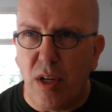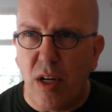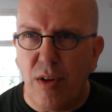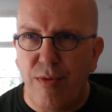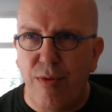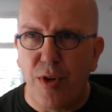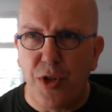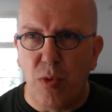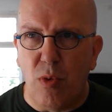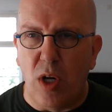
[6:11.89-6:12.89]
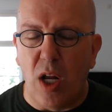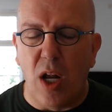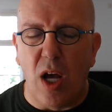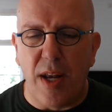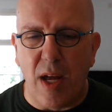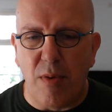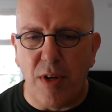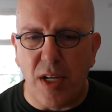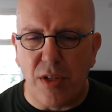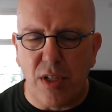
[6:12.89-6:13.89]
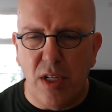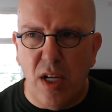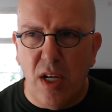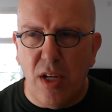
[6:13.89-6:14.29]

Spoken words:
virtual a lot nowadays.